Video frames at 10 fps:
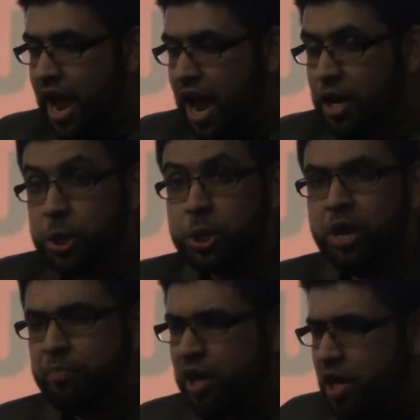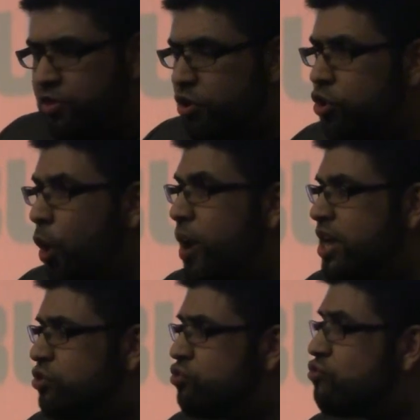in a ship, they're
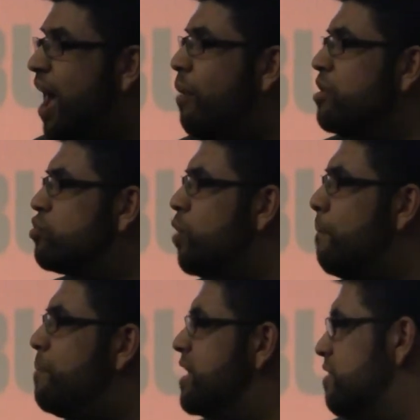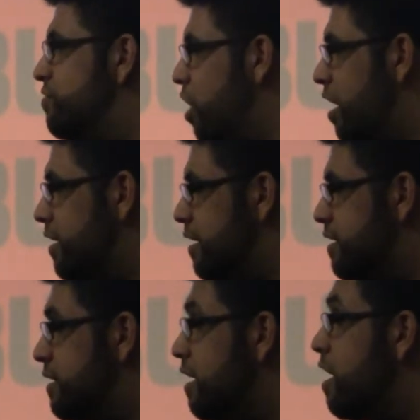going to drown into an abyss of
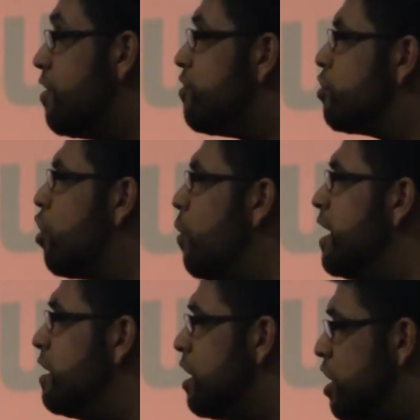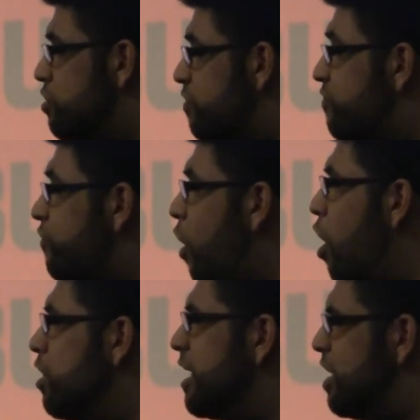darkness. They're going to
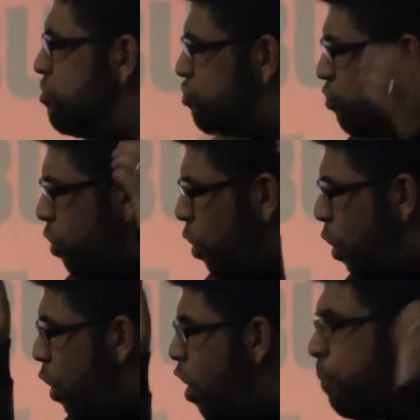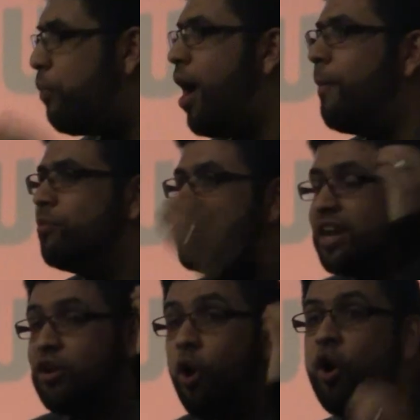fall into all problems
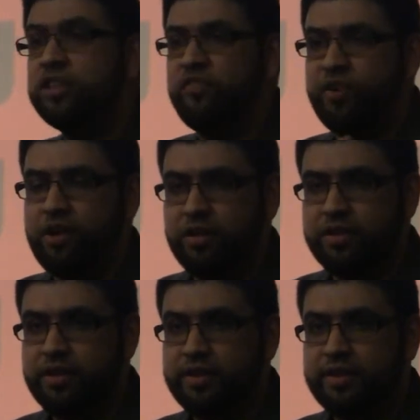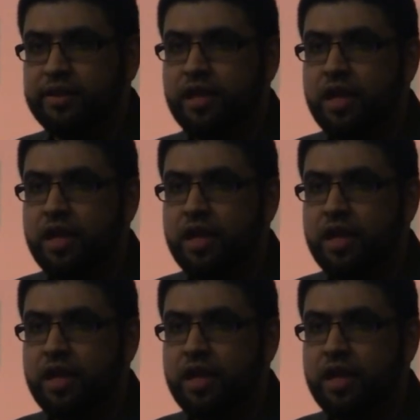and in all difficulties.